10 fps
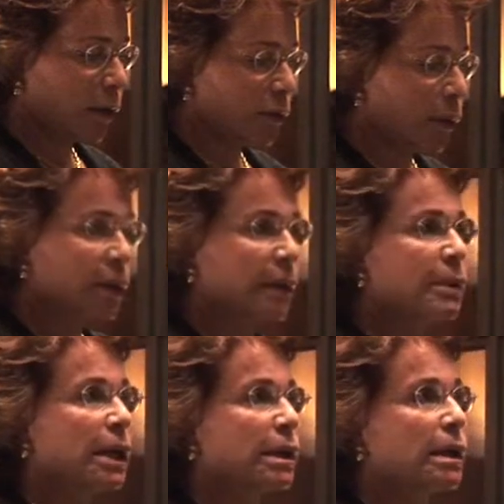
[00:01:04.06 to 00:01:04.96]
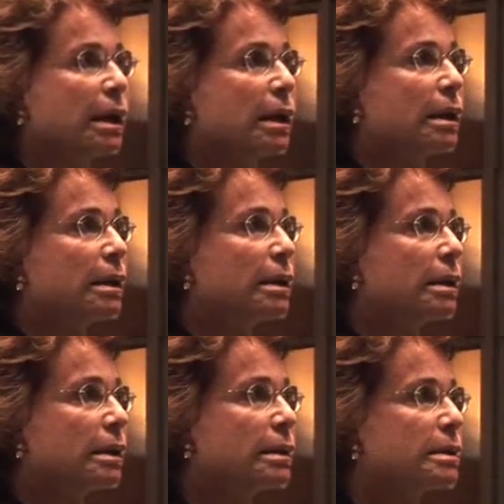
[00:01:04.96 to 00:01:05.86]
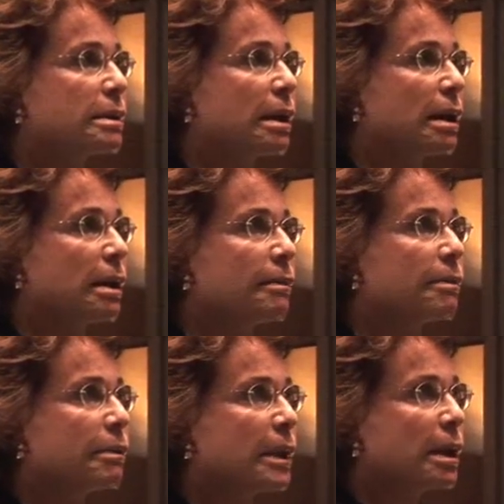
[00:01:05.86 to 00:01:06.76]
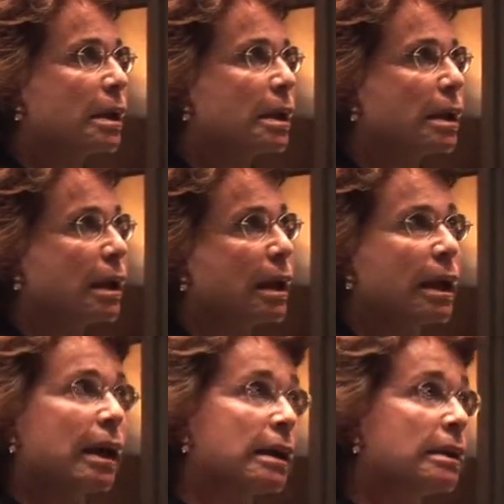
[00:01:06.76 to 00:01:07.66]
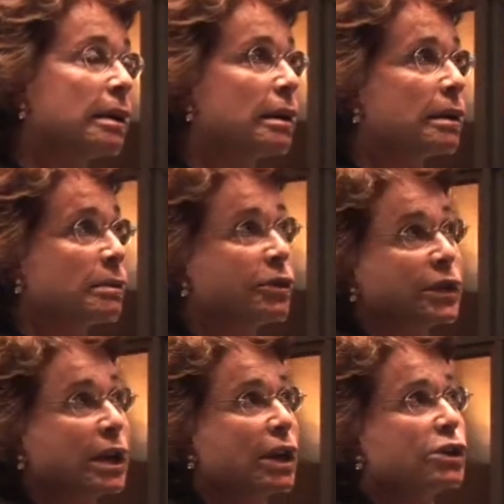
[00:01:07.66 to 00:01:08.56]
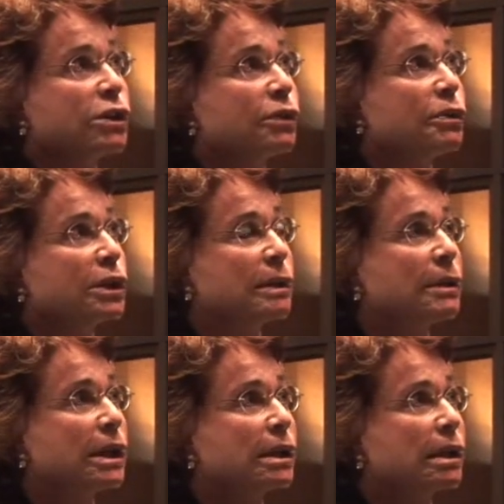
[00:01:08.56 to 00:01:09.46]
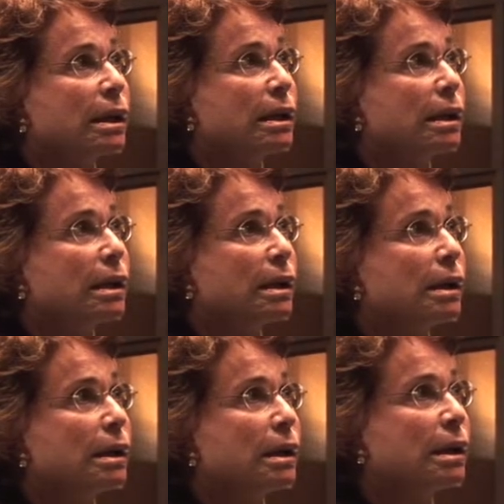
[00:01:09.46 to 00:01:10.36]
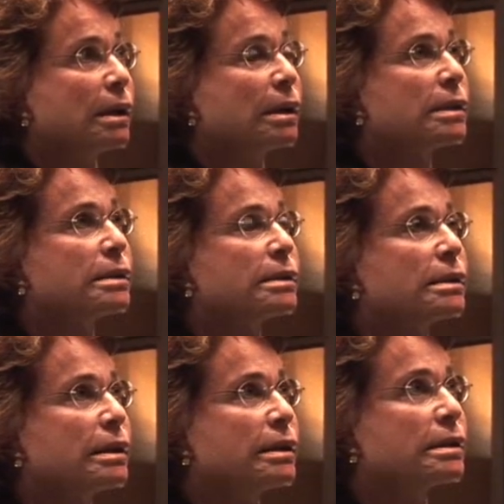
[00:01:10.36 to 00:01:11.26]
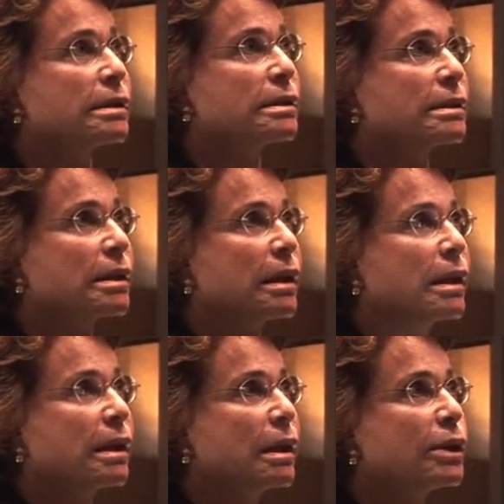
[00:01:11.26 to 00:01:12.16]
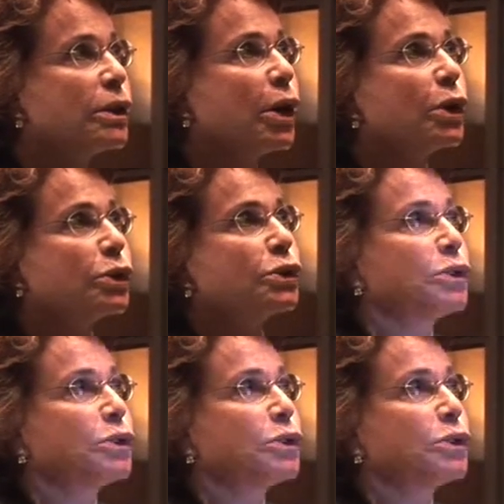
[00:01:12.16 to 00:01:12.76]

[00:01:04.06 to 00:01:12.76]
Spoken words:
what America is and the ramification of what America is known